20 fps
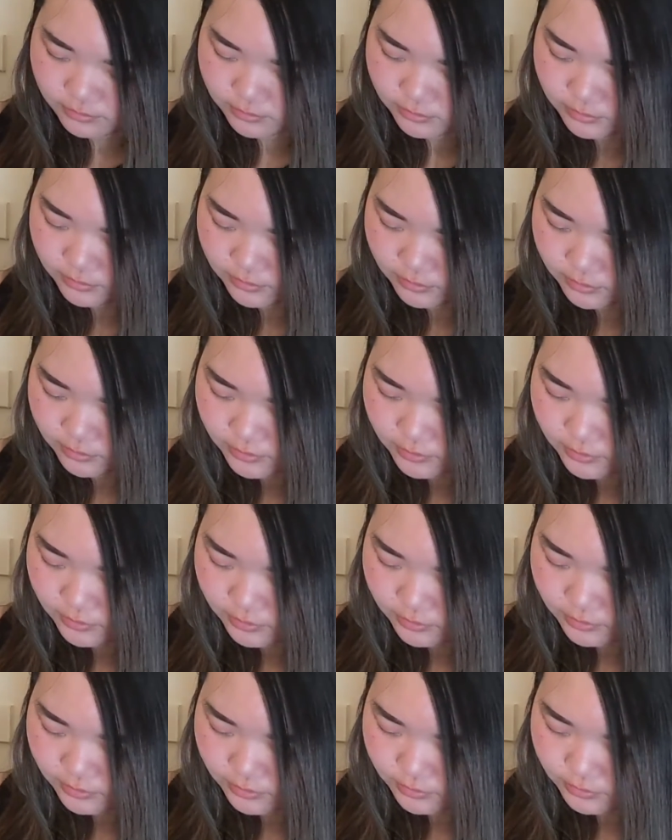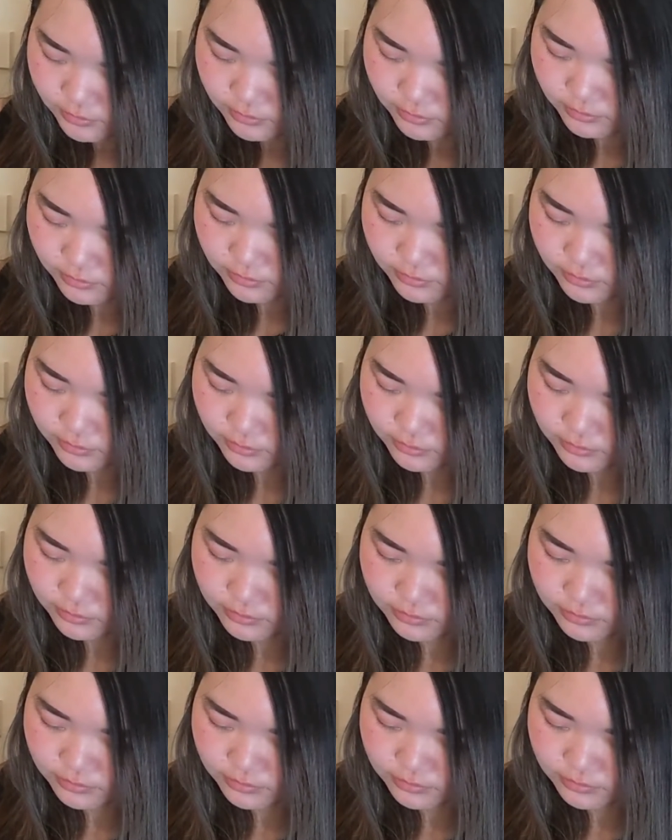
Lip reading: Nobody speaks.